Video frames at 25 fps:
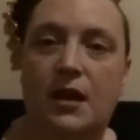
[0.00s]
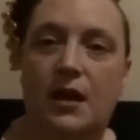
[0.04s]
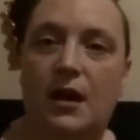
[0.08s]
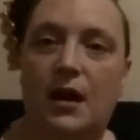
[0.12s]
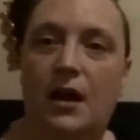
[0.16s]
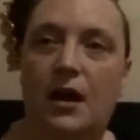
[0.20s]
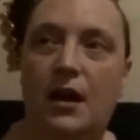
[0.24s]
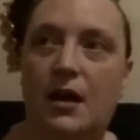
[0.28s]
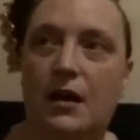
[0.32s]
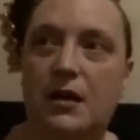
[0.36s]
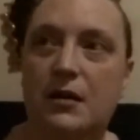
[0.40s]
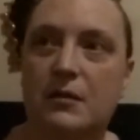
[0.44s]

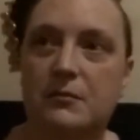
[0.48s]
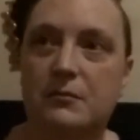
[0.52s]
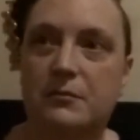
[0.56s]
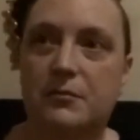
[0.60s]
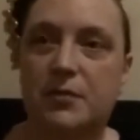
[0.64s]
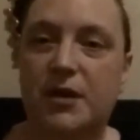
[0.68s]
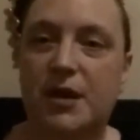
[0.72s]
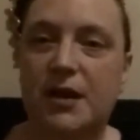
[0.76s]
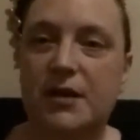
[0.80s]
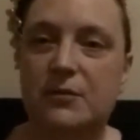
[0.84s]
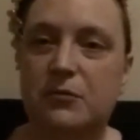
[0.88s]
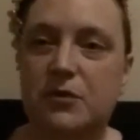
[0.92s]

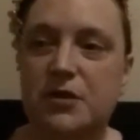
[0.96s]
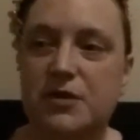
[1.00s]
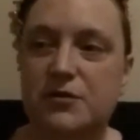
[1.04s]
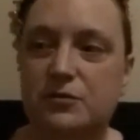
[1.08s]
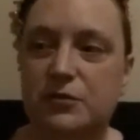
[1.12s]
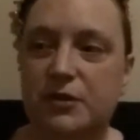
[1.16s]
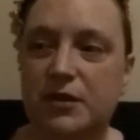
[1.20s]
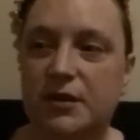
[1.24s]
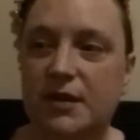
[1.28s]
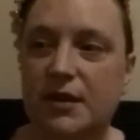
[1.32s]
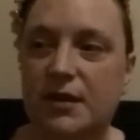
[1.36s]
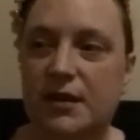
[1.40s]
But I
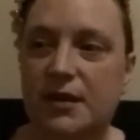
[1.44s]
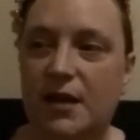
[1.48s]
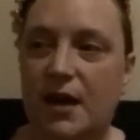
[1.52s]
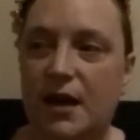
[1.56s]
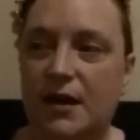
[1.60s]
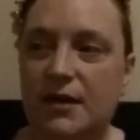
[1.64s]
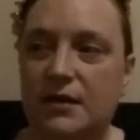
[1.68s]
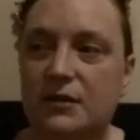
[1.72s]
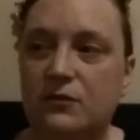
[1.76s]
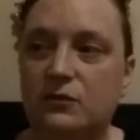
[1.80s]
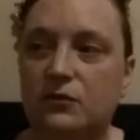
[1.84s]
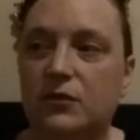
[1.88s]

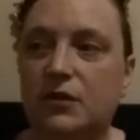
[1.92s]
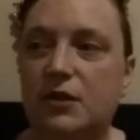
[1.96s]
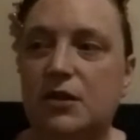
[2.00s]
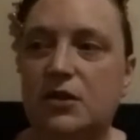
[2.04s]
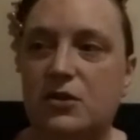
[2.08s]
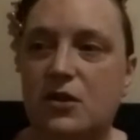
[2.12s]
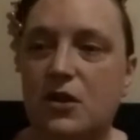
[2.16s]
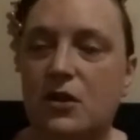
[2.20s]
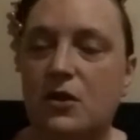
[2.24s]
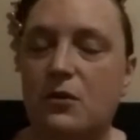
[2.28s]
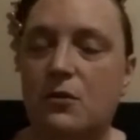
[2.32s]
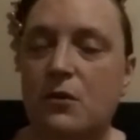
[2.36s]
didn't really
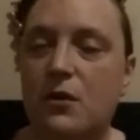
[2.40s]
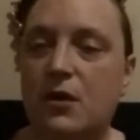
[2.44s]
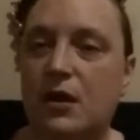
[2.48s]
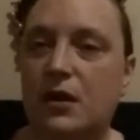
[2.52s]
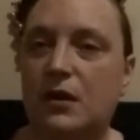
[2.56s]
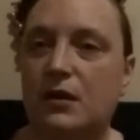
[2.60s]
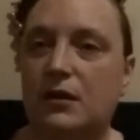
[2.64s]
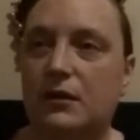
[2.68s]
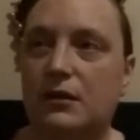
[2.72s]
know